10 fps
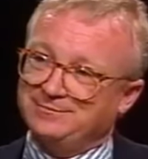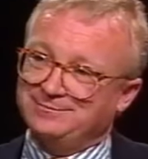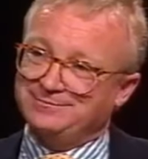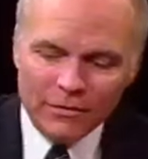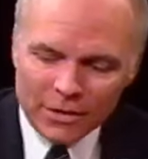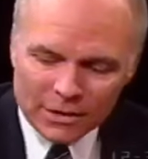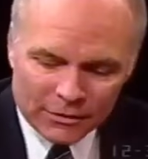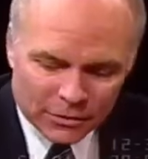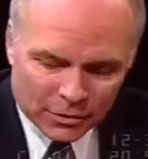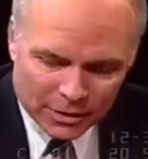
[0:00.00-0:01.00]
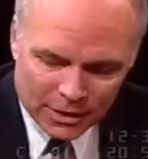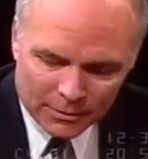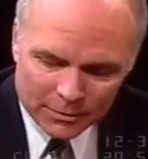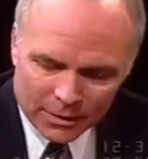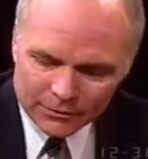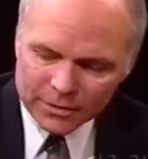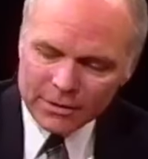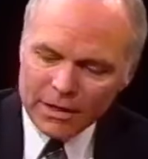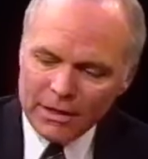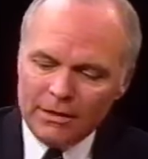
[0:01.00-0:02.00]
We just have a short time left,
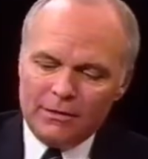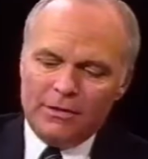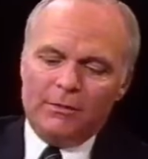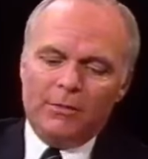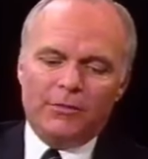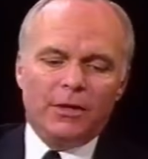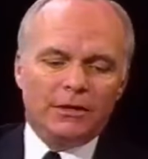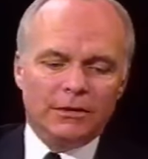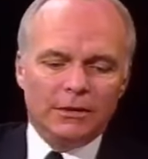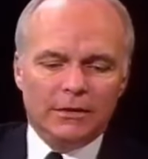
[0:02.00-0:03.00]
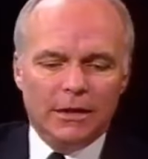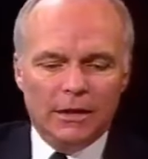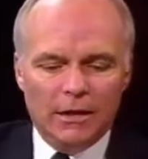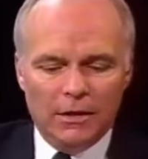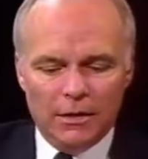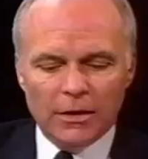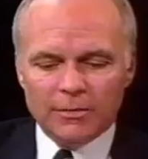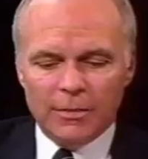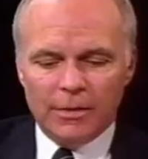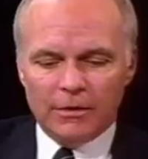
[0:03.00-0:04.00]
and there are a number of things that our audience
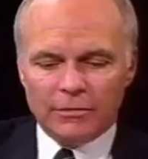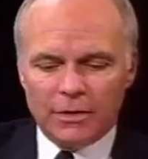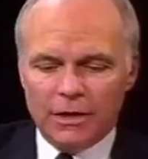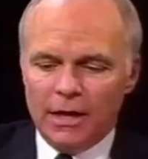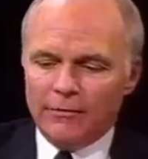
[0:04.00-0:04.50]
may be interested in.